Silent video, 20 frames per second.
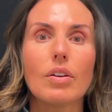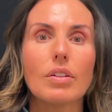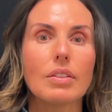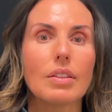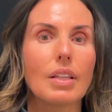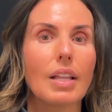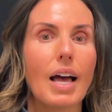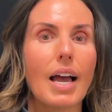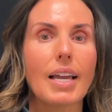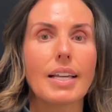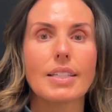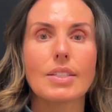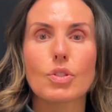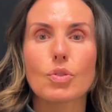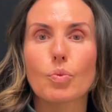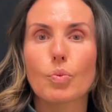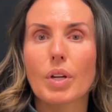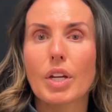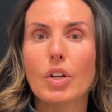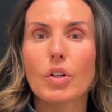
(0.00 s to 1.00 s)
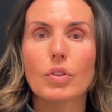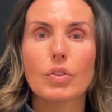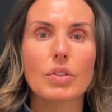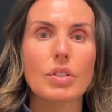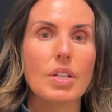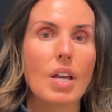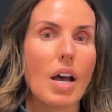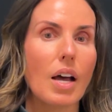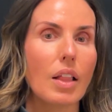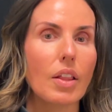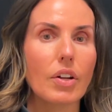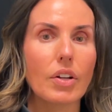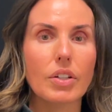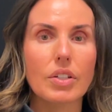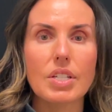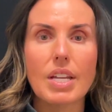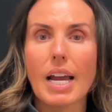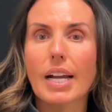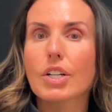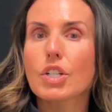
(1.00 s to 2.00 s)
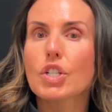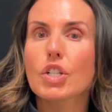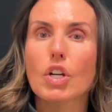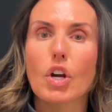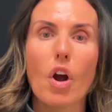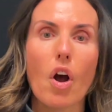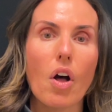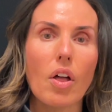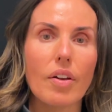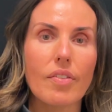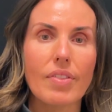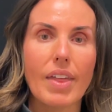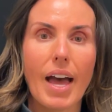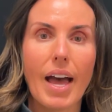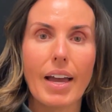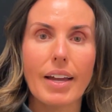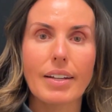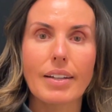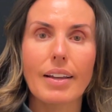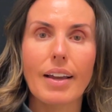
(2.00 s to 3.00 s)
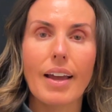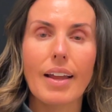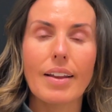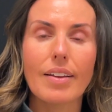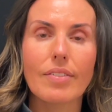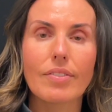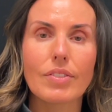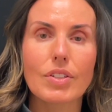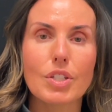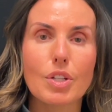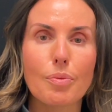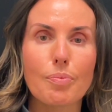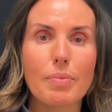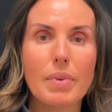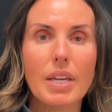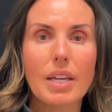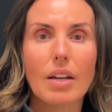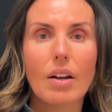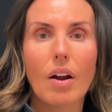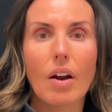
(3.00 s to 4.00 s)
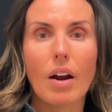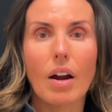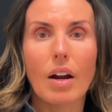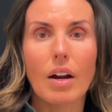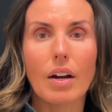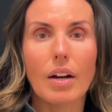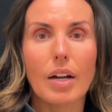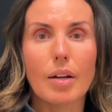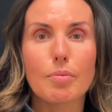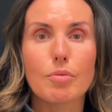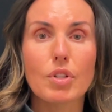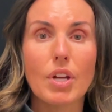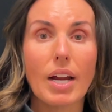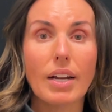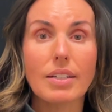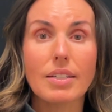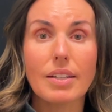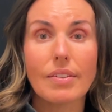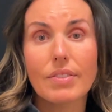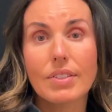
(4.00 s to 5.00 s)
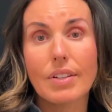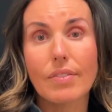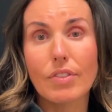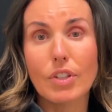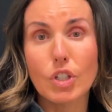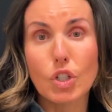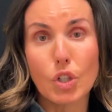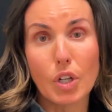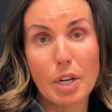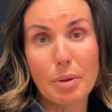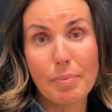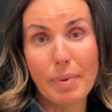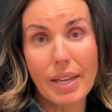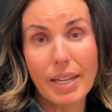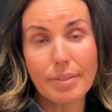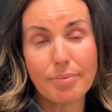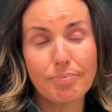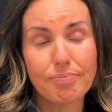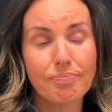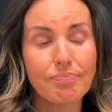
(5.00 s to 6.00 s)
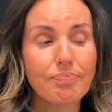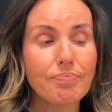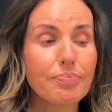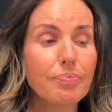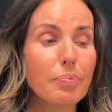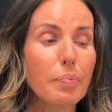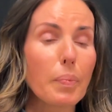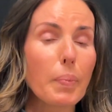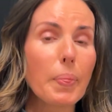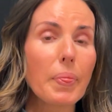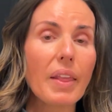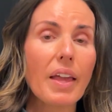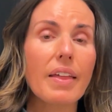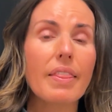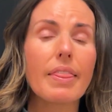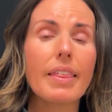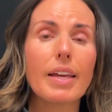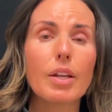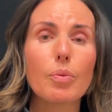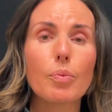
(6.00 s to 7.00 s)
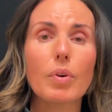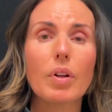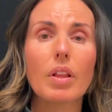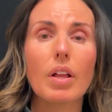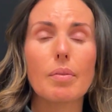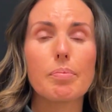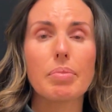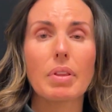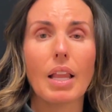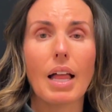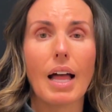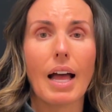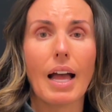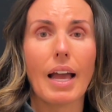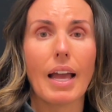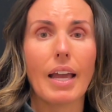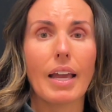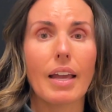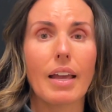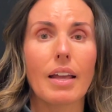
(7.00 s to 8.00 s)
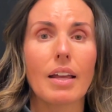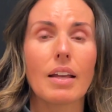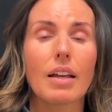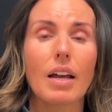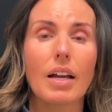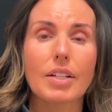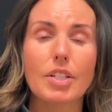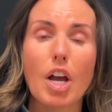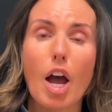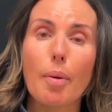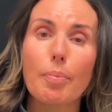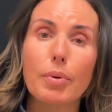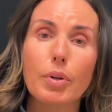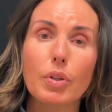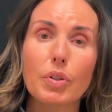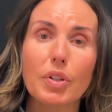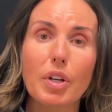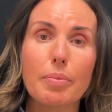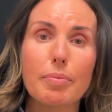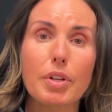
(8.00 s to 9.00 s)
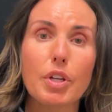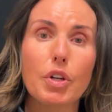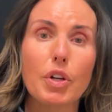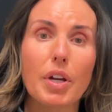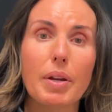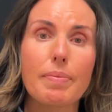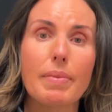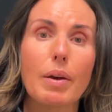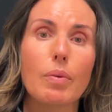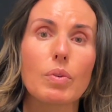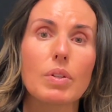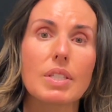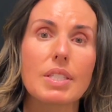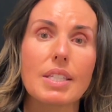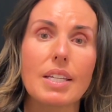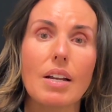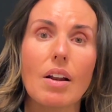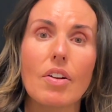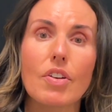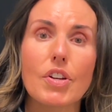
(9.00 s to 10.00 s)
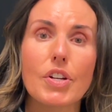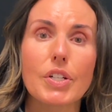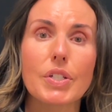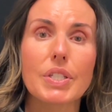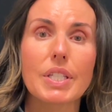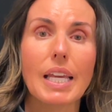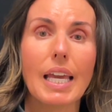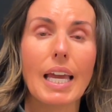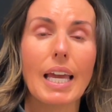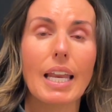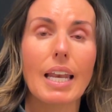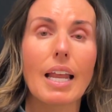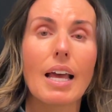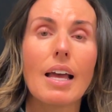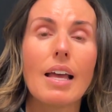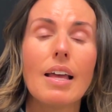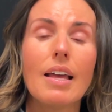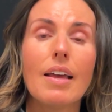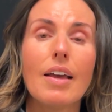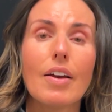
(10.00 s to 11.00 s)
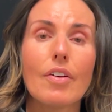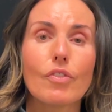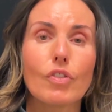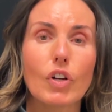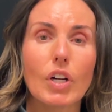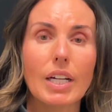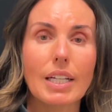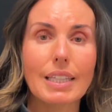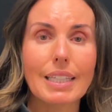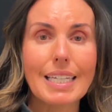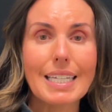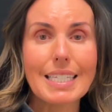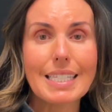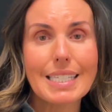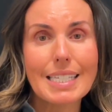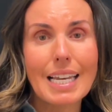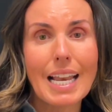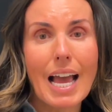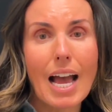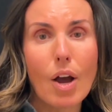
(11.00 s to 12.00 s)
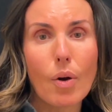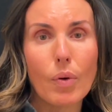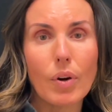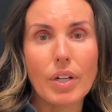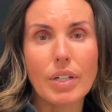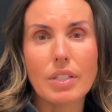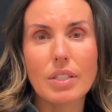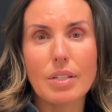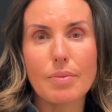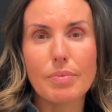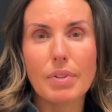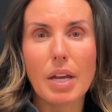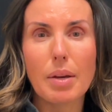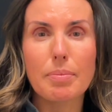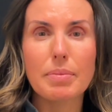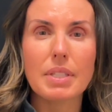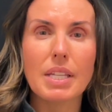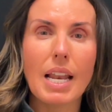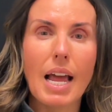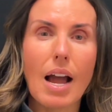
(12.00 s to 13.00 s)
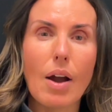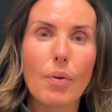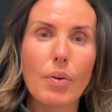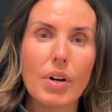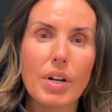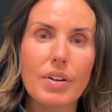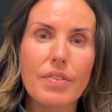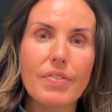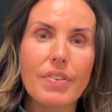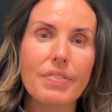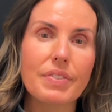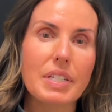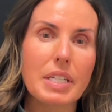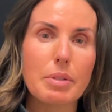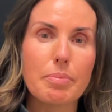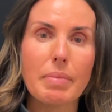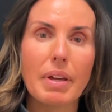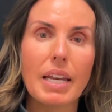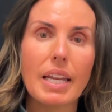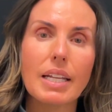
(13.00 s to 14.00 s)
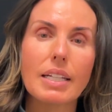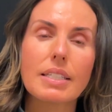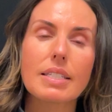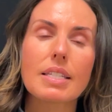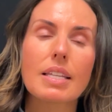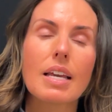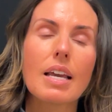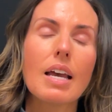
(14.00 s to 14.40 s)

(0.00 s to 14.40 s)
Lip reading: lines, wrinkles, color, texture, all of that, and kind of to meet our objectives of the treatment. Then we'll apply a topical numbing cream that will sit on your skin for at least an hour, sometimes an hour and 15 minutes.